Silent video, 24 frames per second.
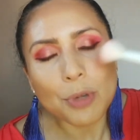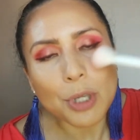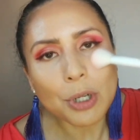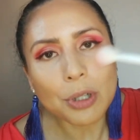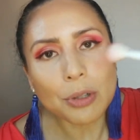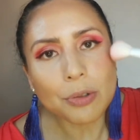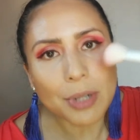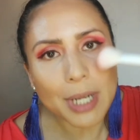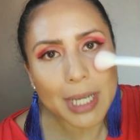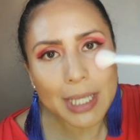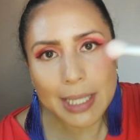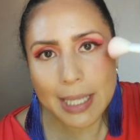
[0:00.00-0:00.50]
We
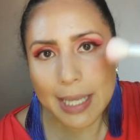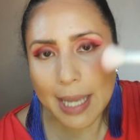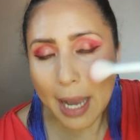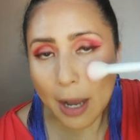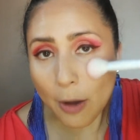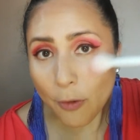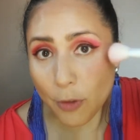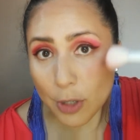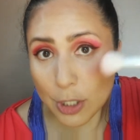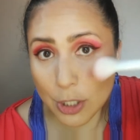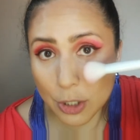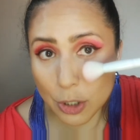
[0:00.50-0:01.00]
already
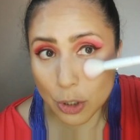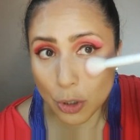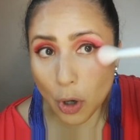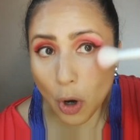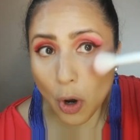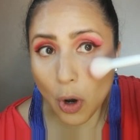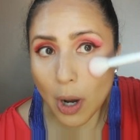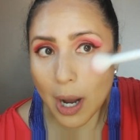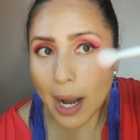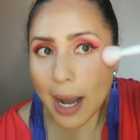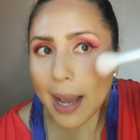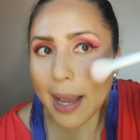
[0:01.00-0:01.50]
have a
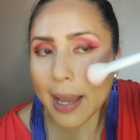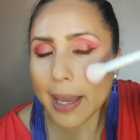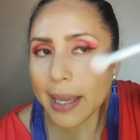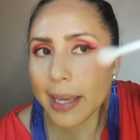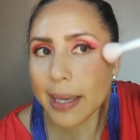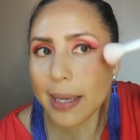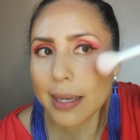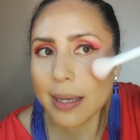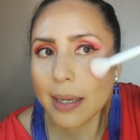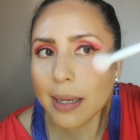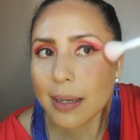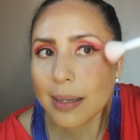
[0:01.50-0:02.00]
strong
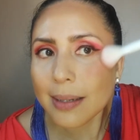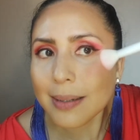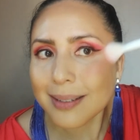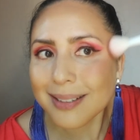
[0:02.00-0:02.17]
eye,